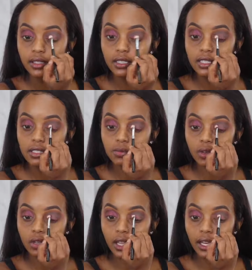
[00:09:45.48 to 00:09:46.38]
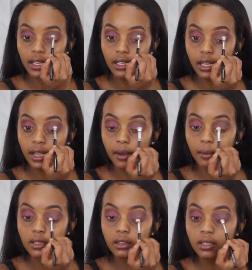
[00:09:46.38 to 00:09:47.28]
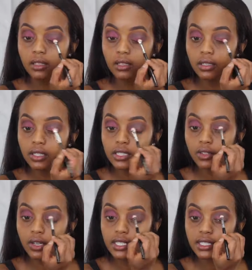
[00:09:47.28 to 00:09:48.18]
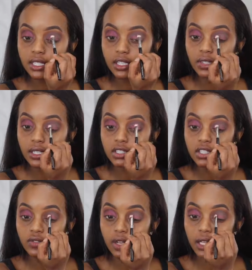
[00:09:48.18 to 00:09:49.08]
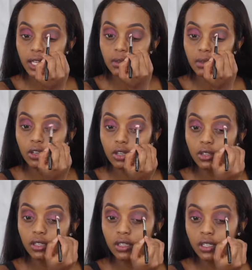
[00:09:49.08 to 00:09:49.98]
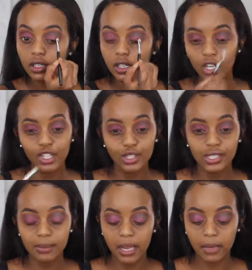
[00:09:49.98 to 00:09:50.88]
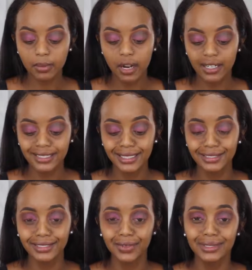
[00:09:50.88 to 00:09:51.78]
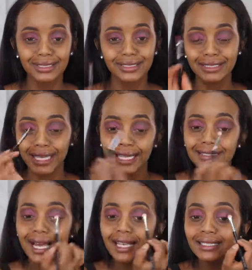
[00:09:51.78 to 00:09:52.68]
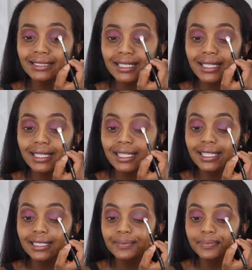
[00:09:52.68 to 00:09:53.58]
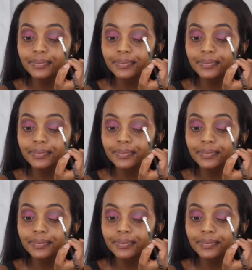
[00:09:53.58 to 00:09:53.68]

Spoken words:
This is more like a glam look. It's crazy. You could achieve a glam look using makeup products under only $10, honey.